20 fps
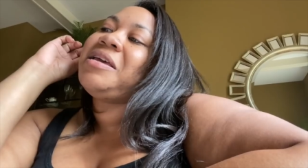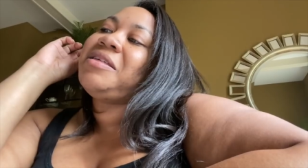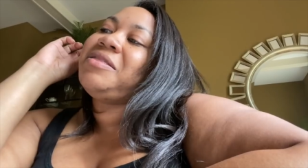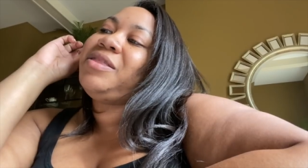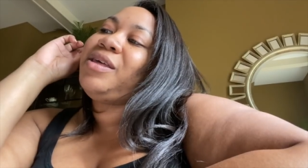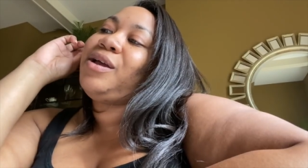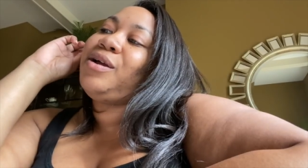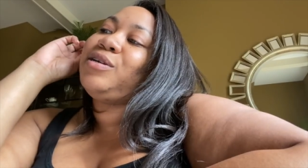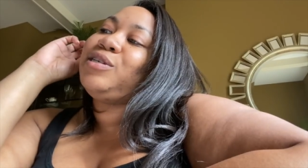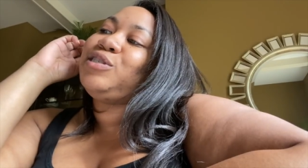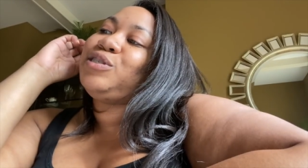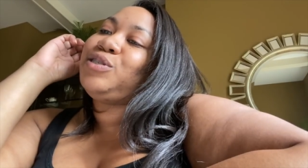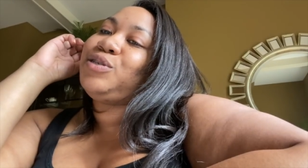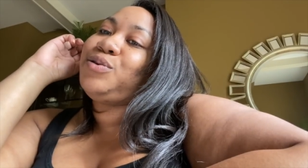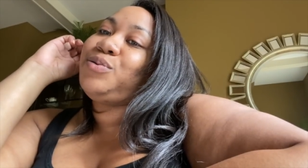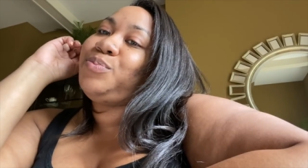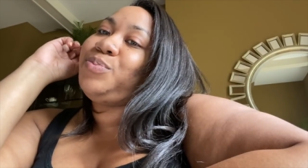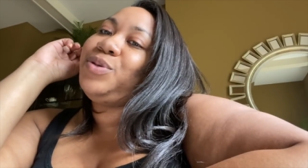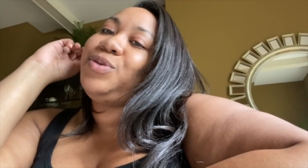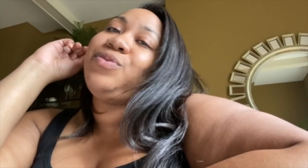They are
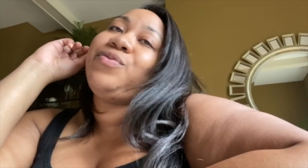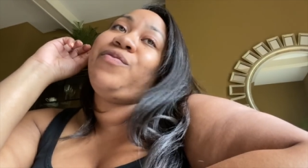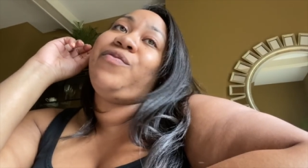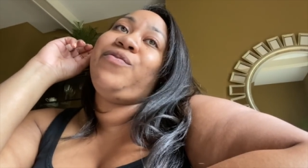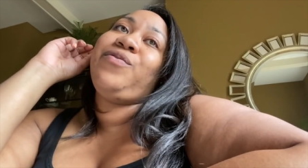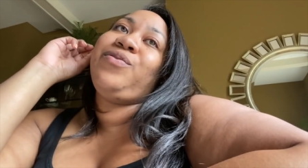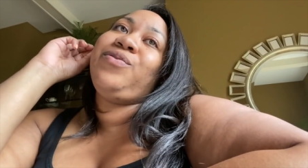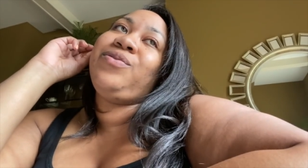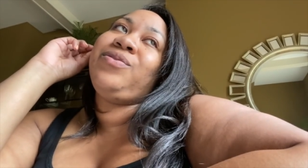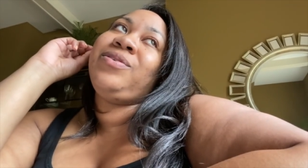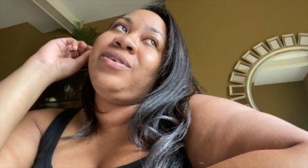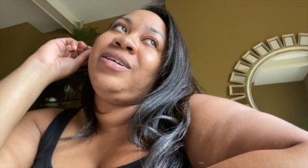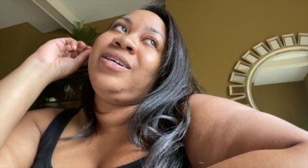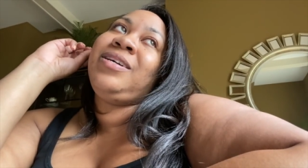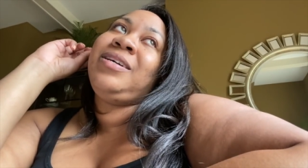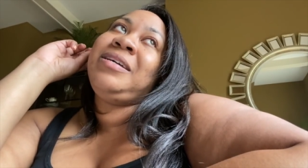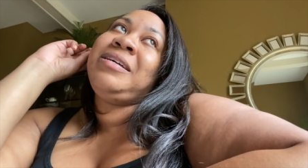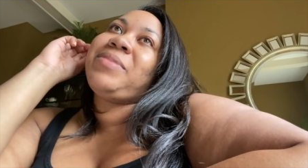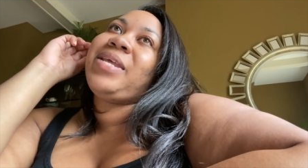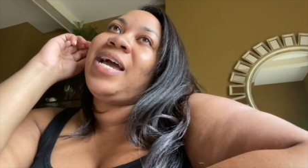so beautiful.
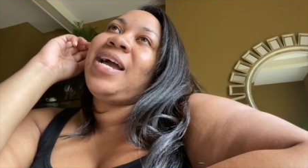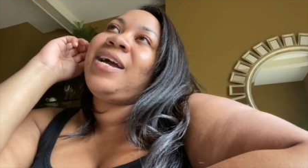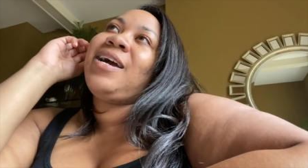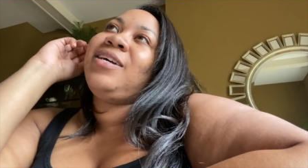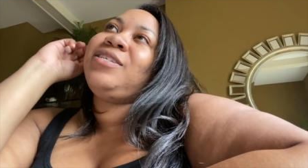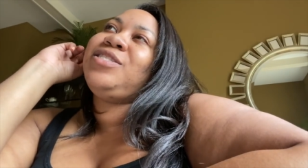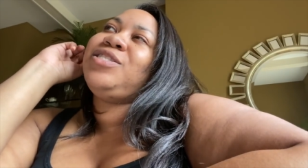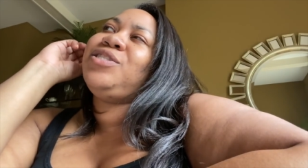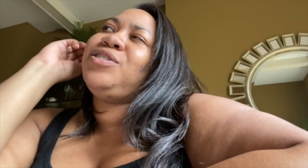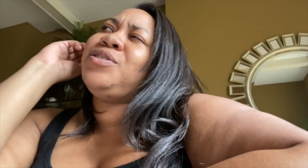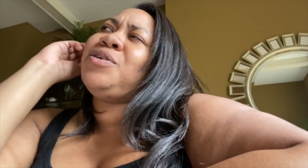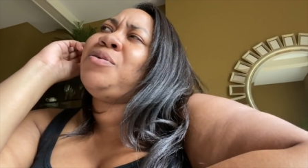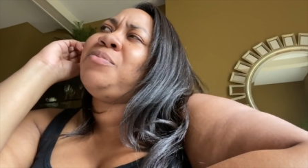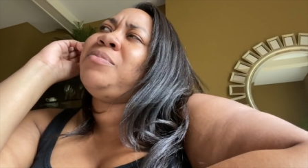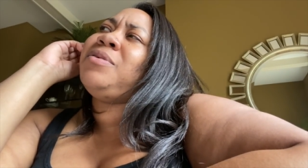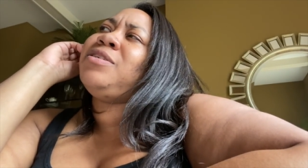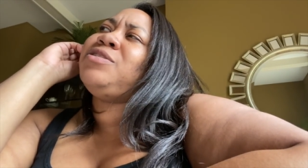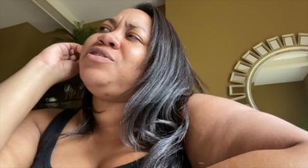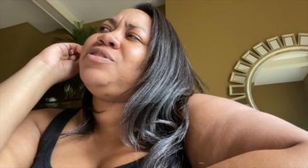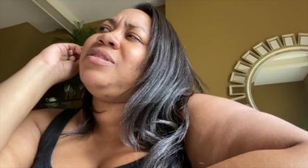I got so
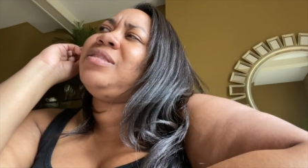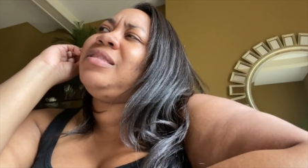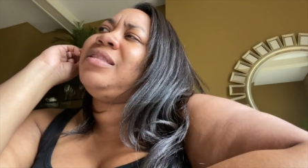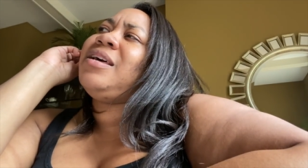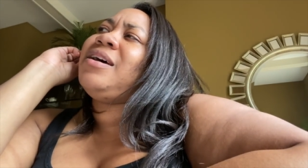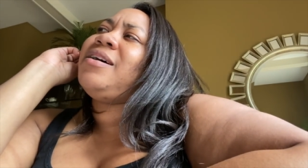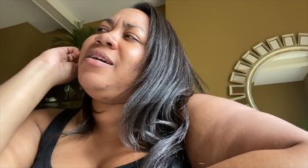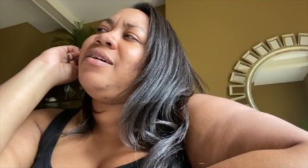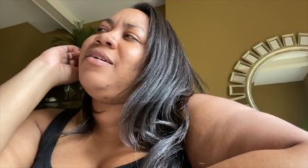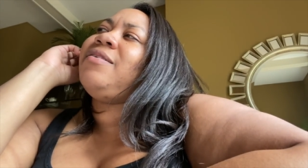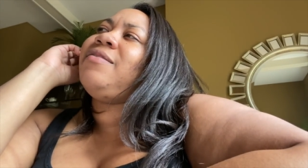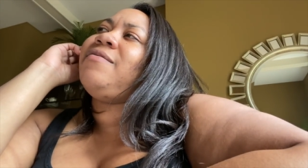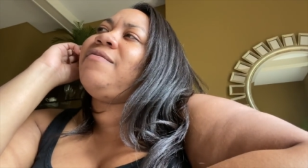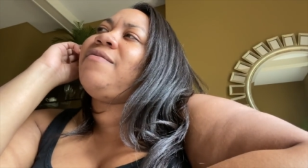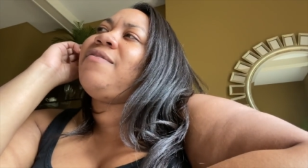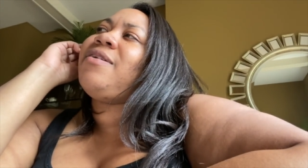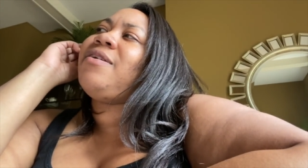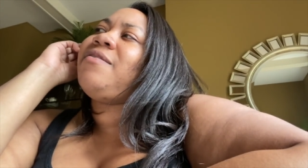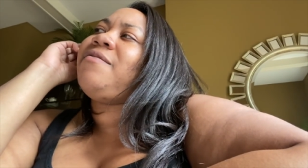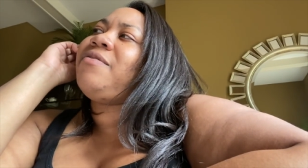much
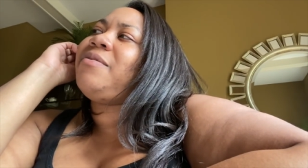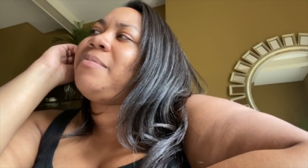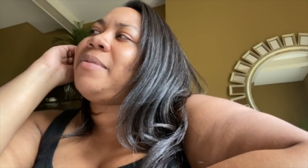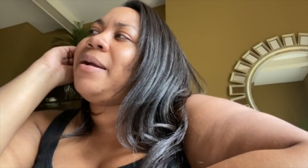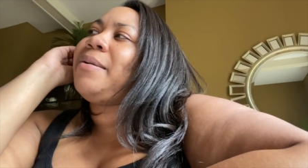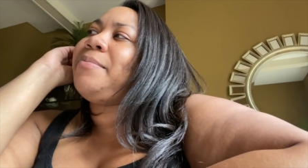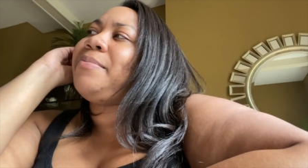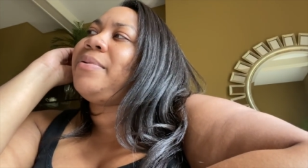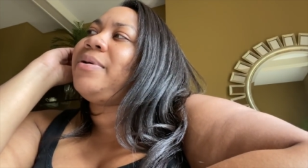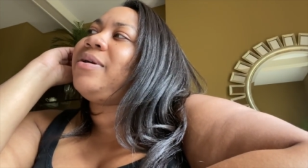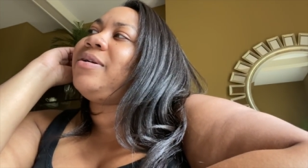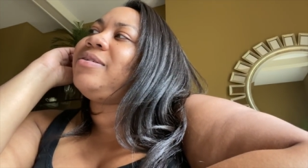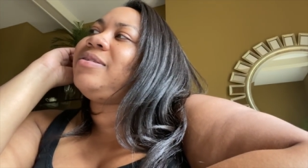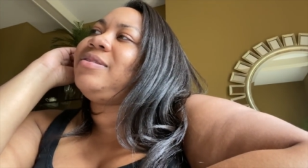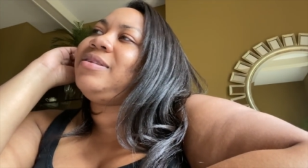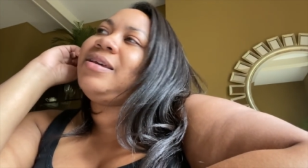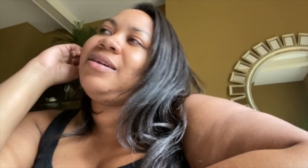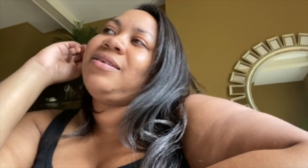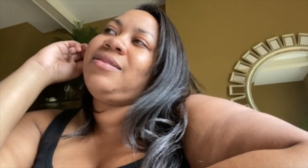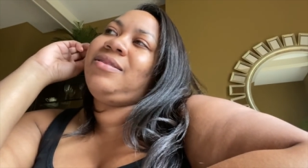love for my
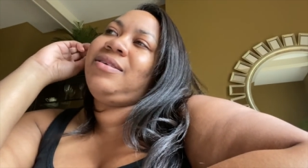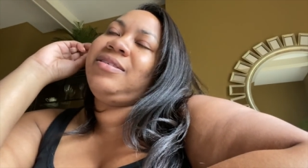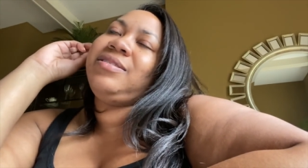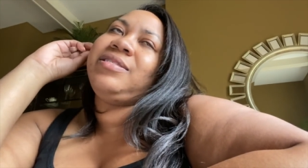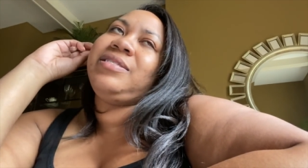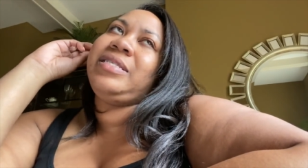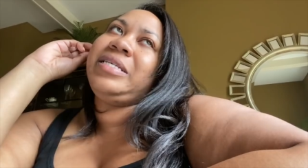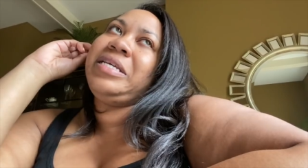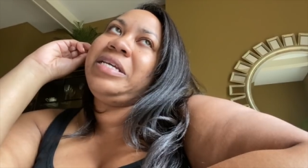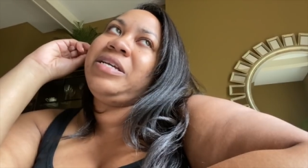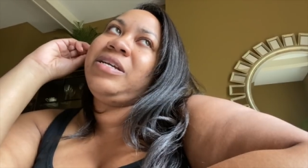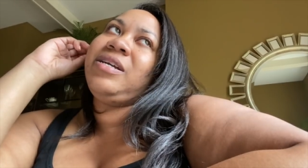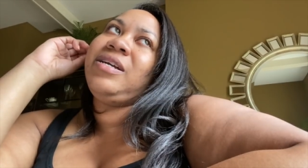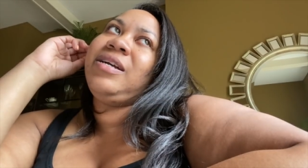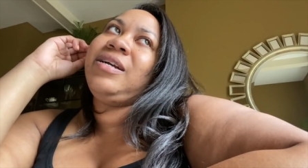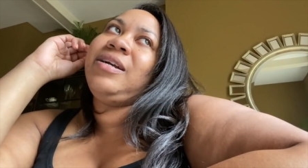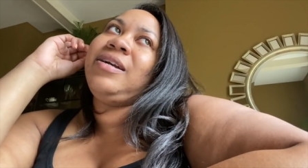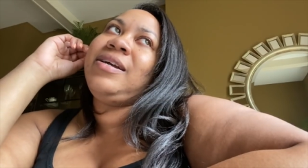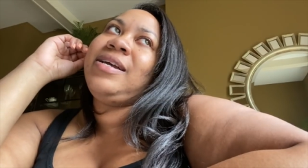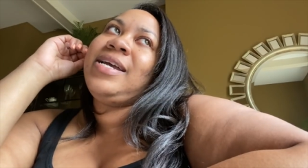birthday this
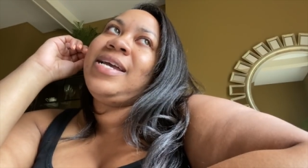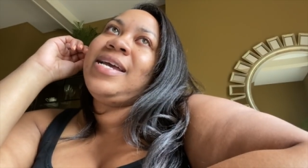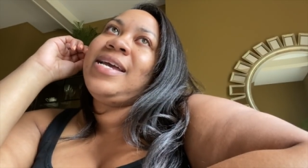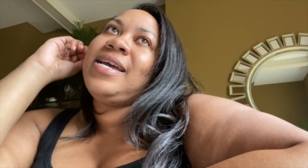year,